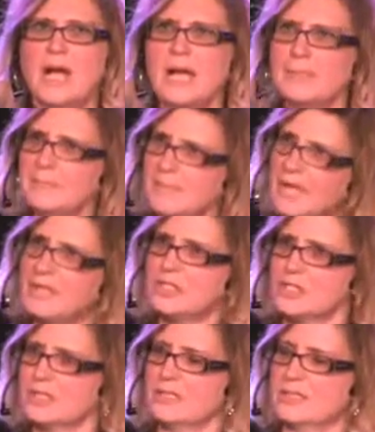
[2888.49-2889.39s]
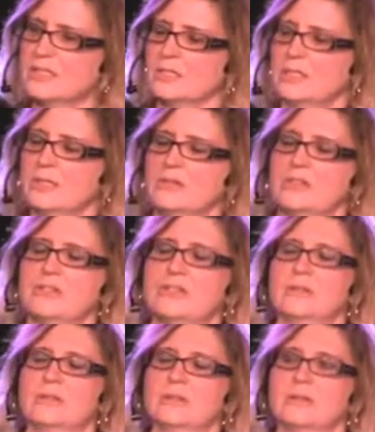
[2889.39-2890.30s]
I'm not sure. That's a great
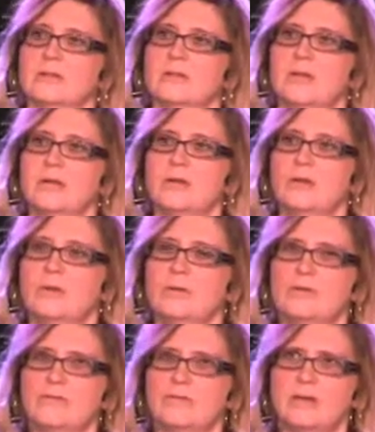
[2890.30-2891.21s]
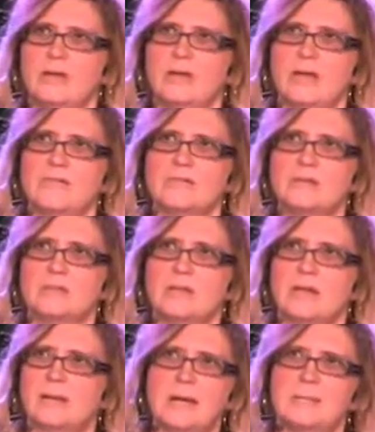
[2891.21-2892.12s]
question. I know
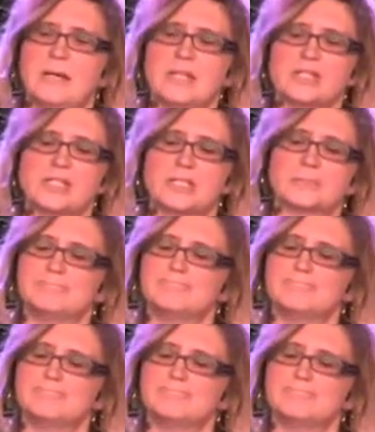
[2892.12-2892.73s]
I'm not sure.